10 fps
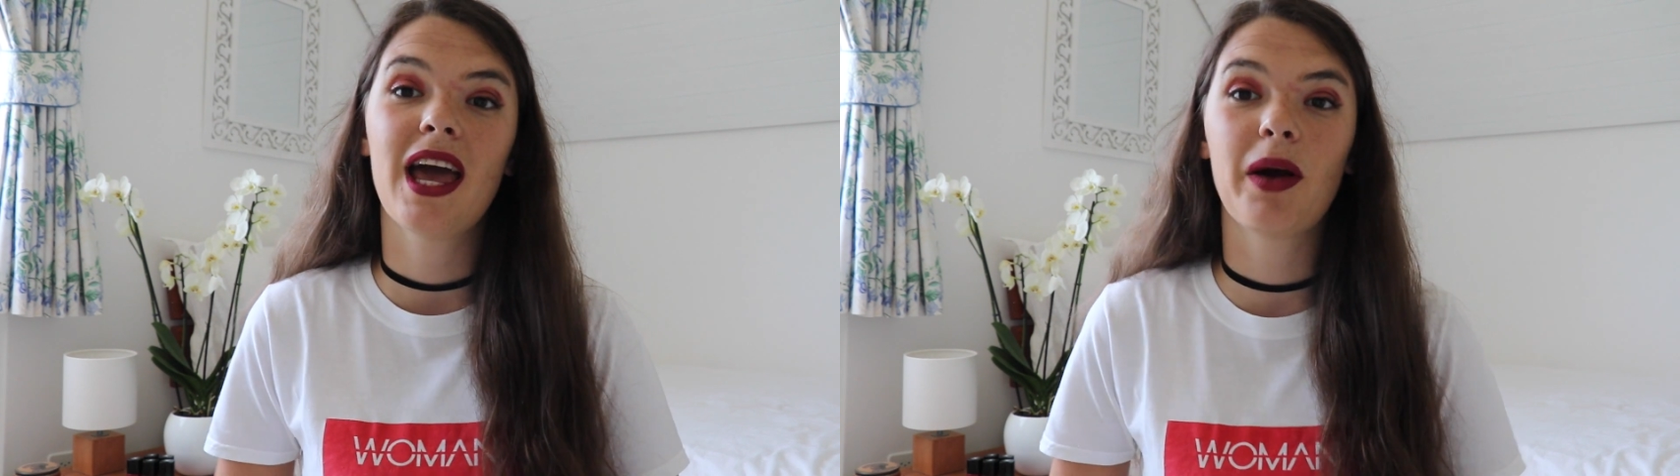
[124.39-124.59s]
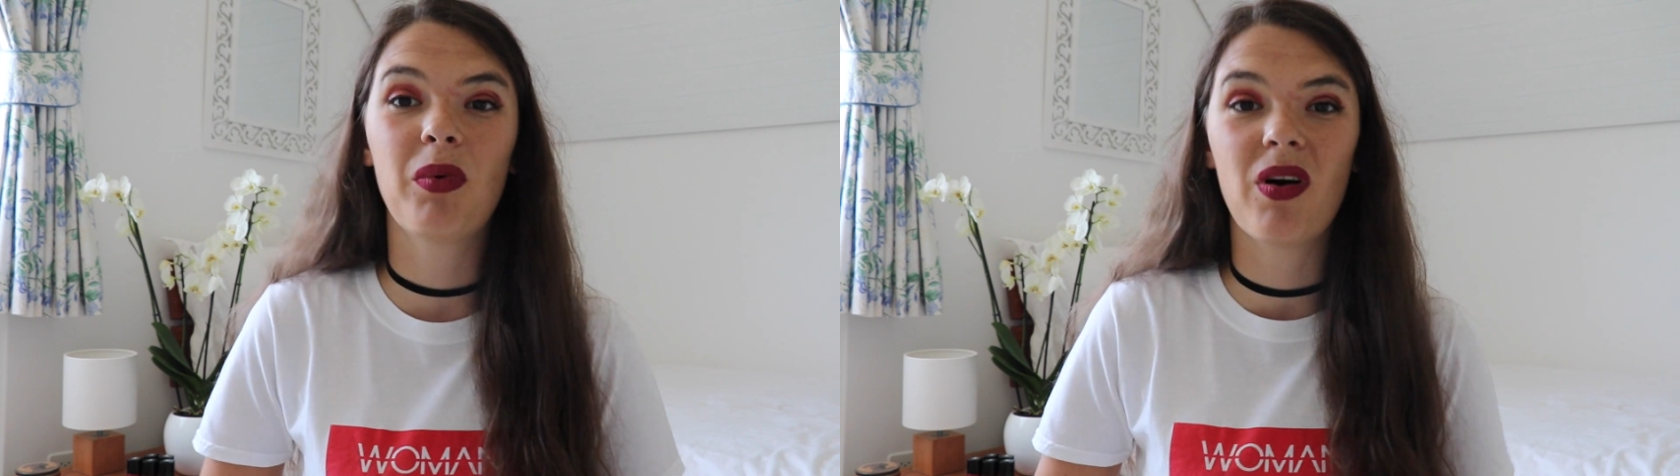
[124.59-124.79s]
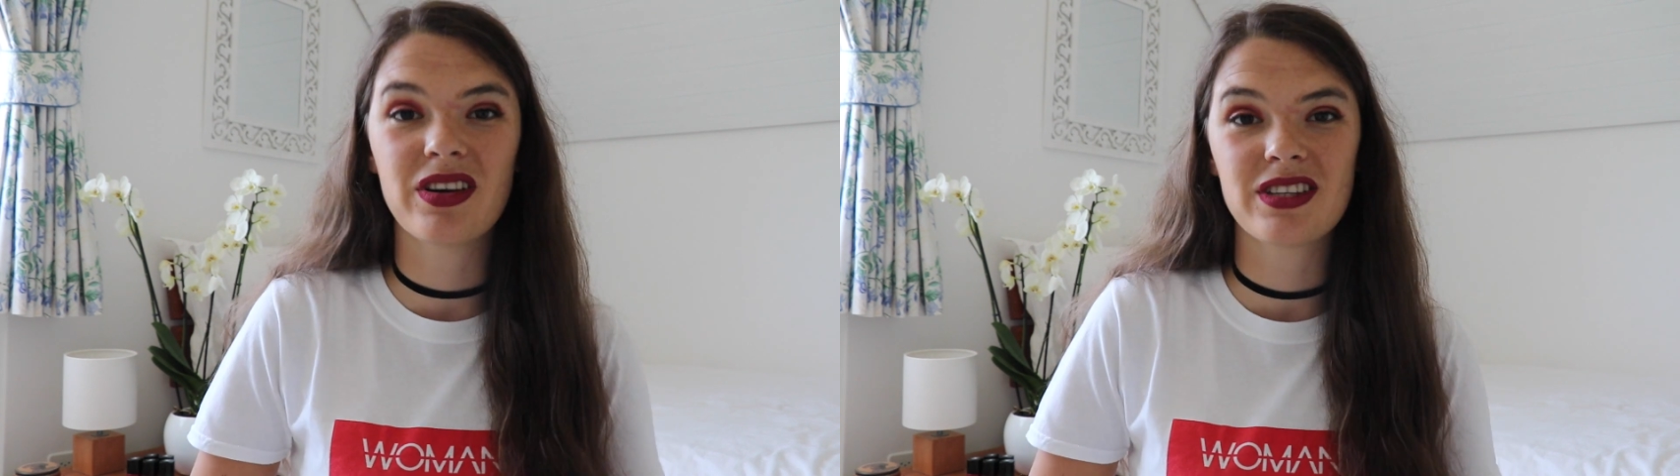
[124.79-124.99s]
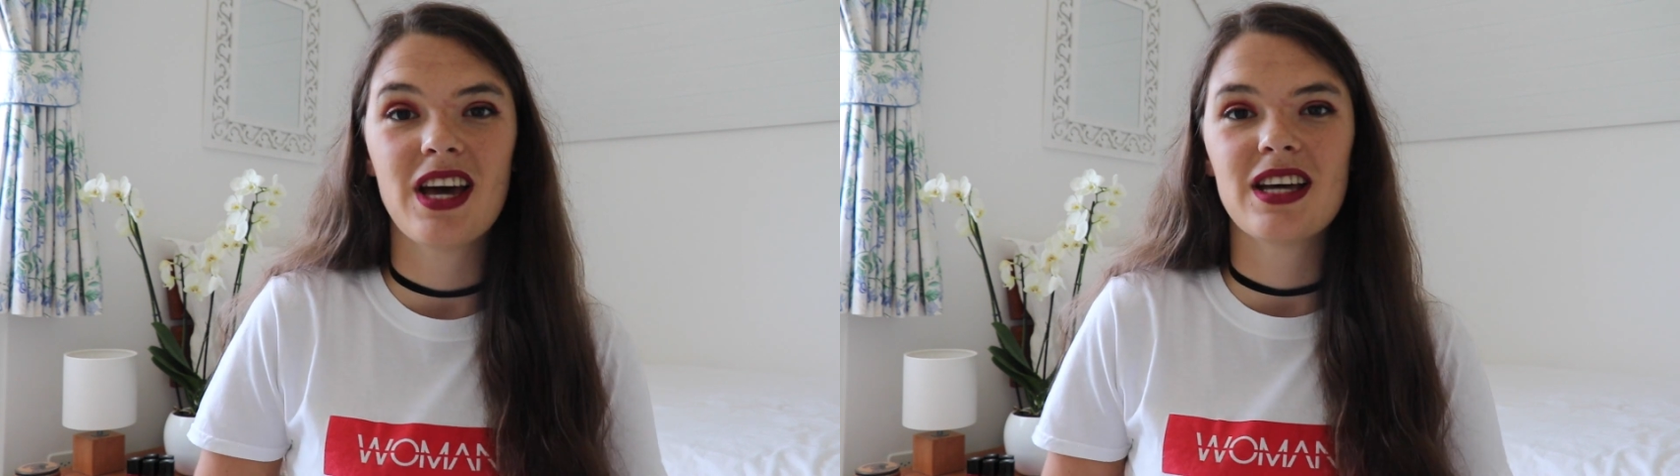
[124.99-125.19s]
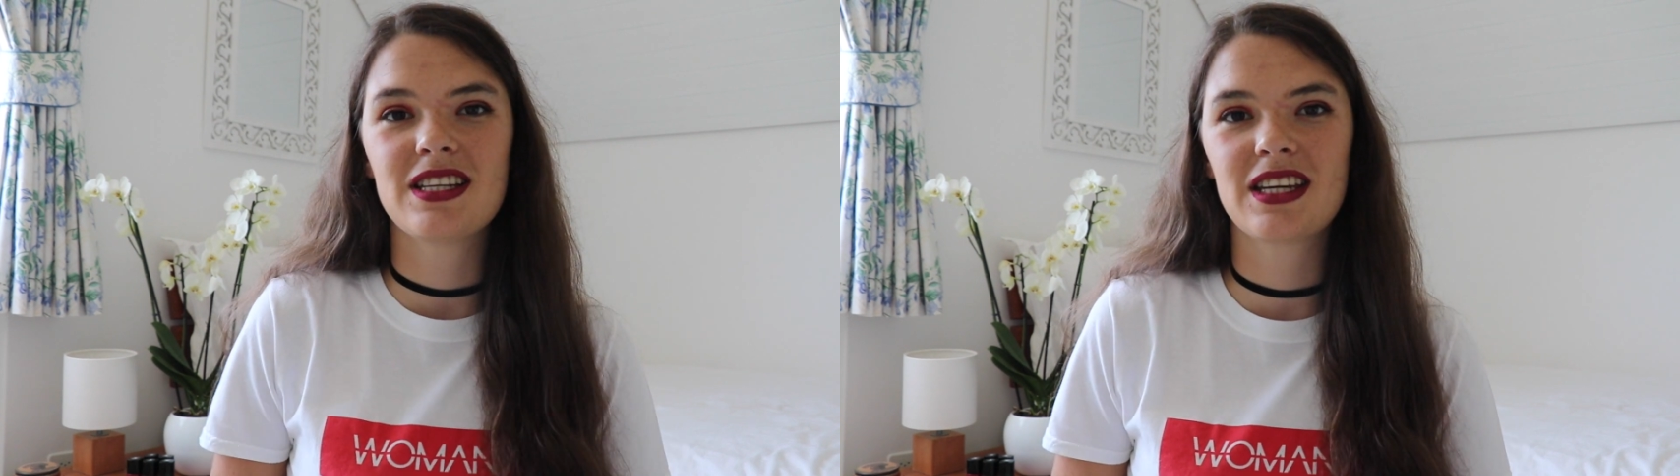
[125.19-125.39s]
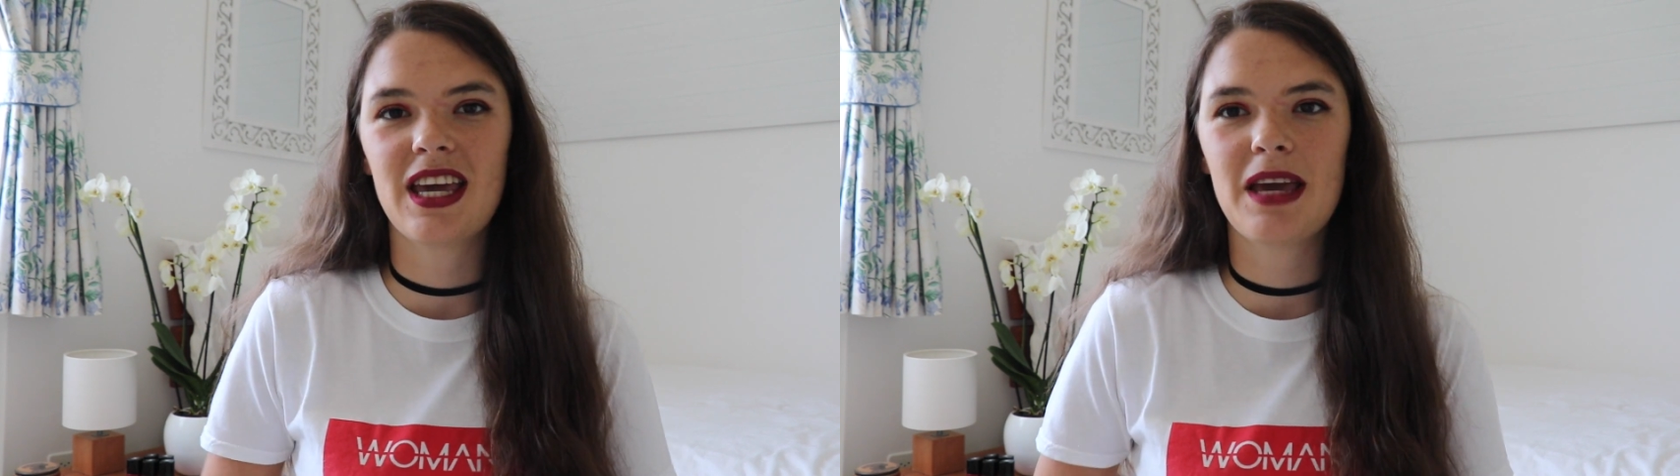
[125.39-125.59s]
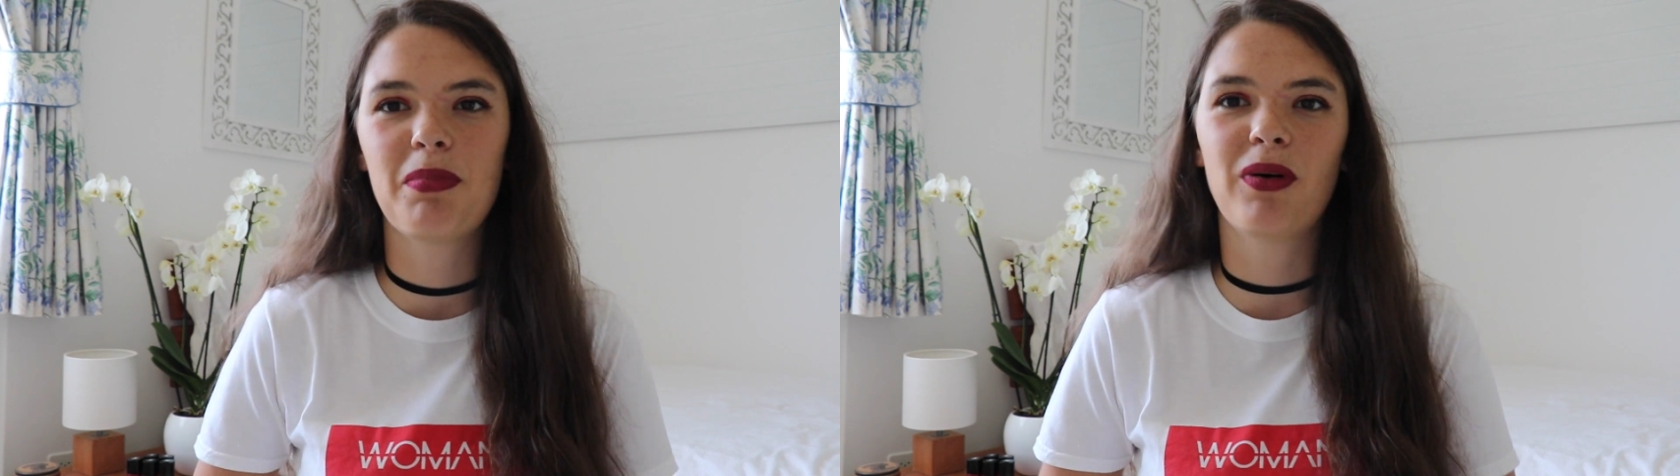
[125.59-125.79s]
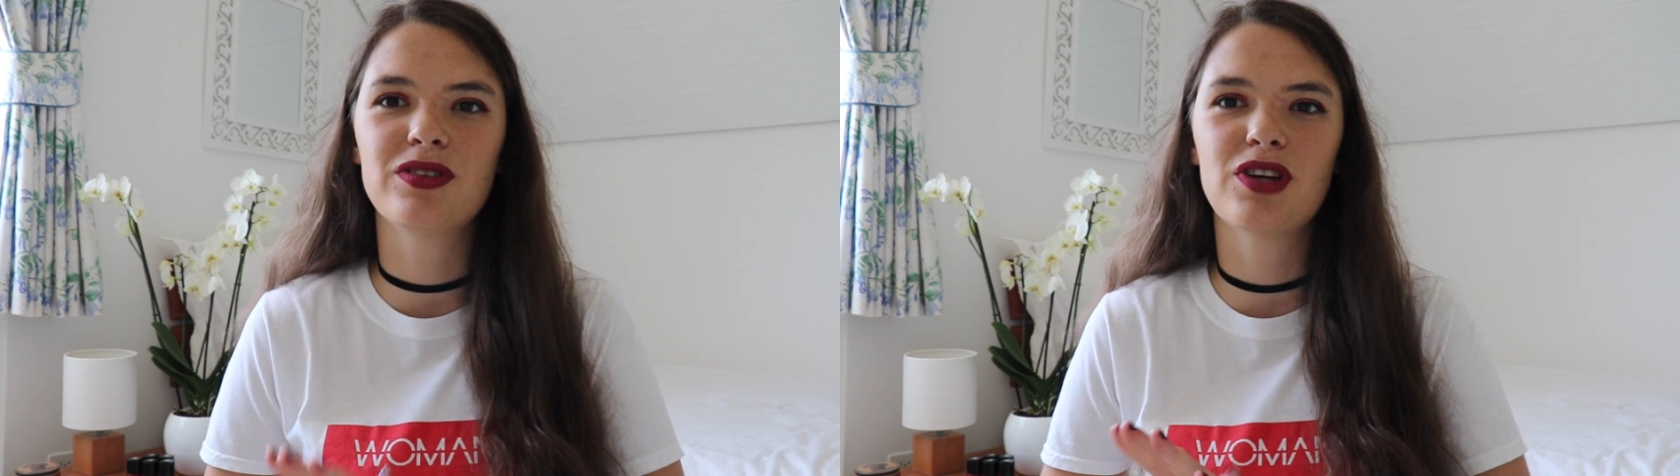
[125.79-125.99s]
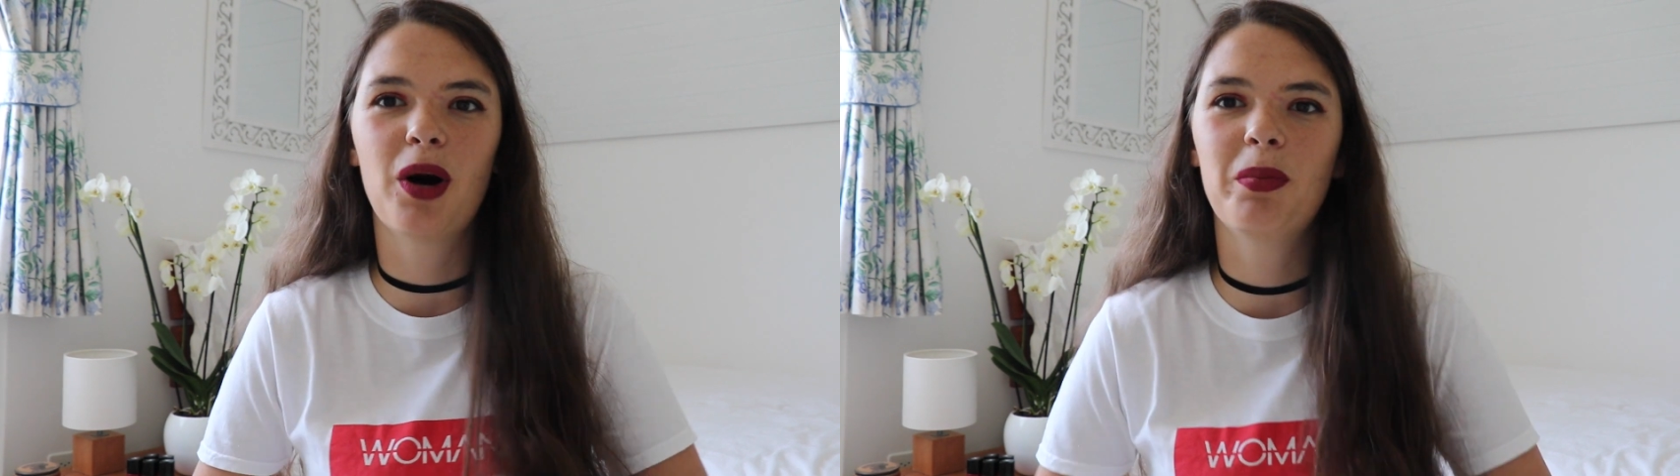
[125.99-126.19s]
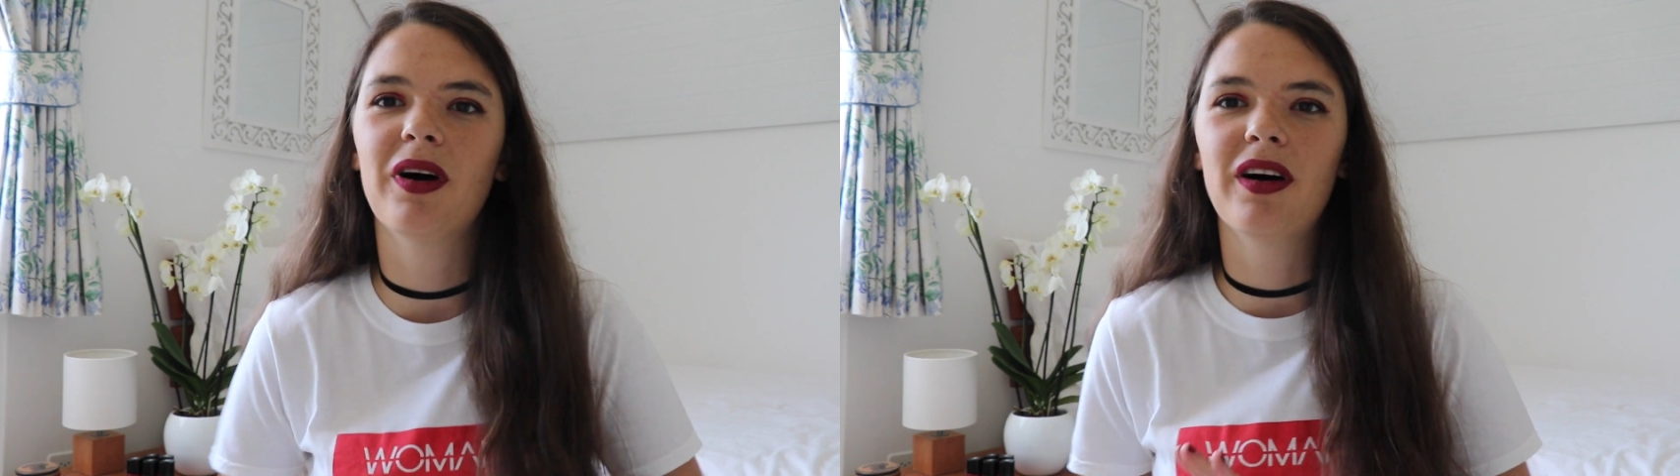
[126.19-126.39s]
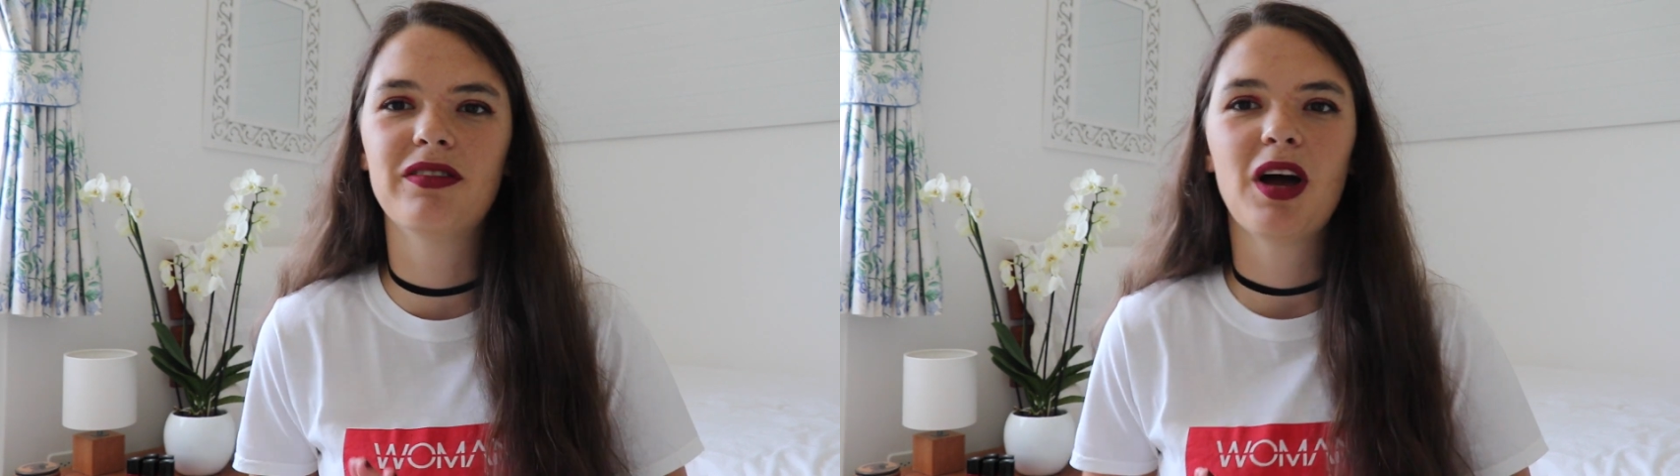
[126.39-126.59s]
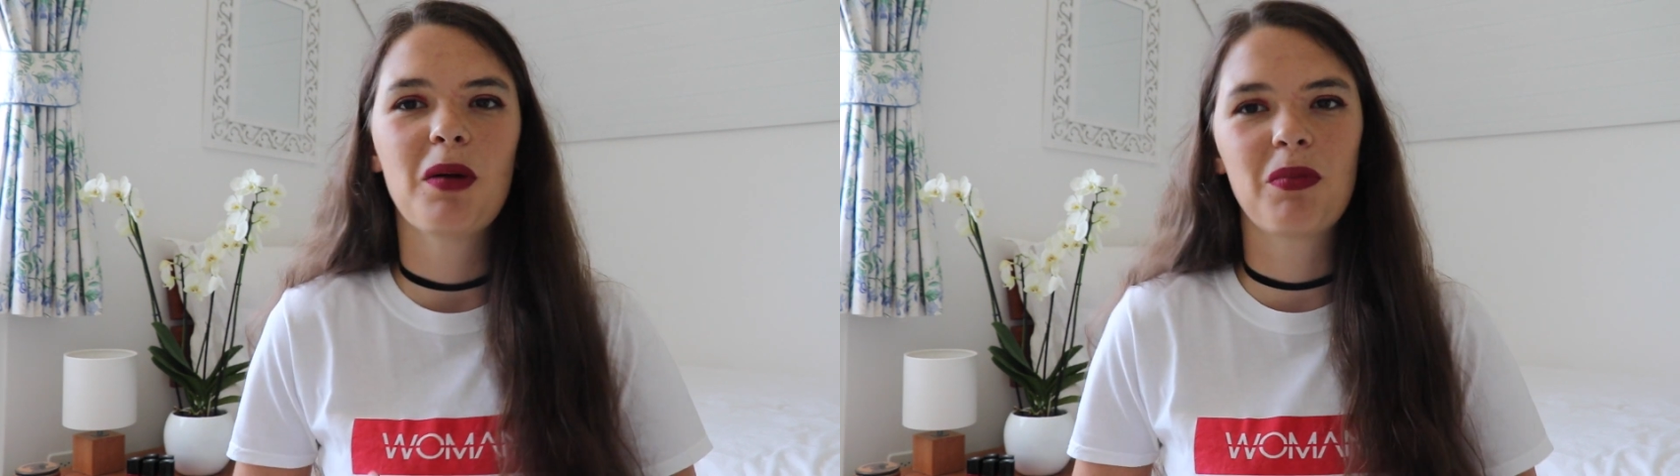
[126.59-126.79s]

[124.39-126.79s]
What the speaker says: it was to keep on top of